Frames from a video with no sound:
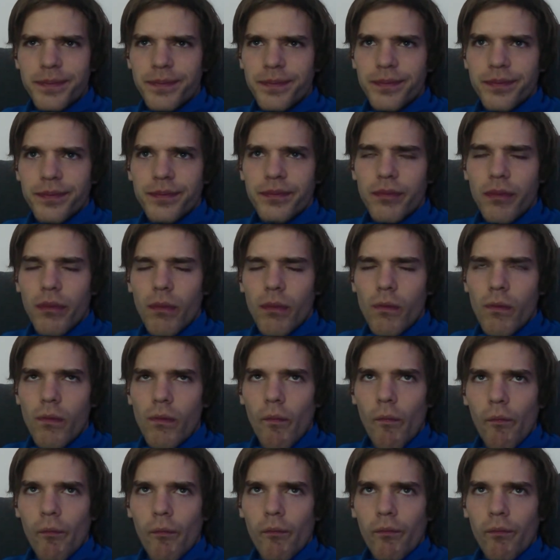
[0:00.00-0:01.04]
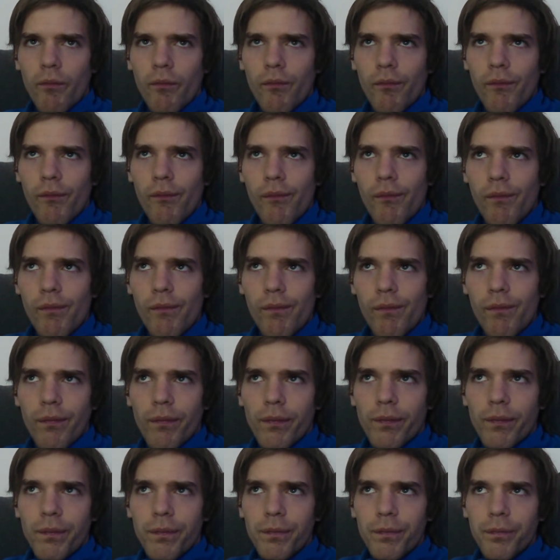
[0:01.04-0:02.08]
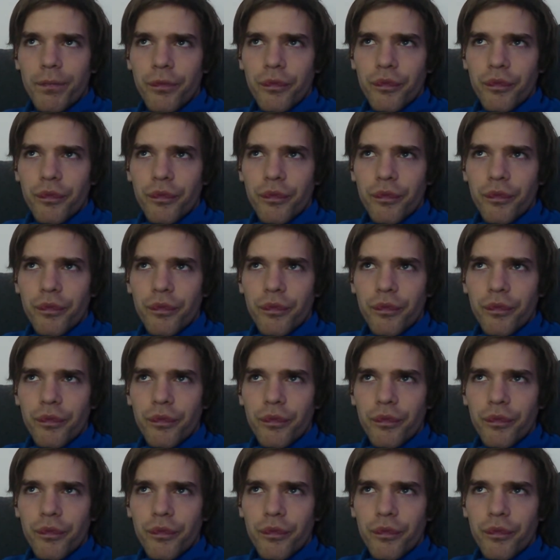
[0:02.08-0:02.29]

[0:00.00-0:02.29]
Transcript: [no speech]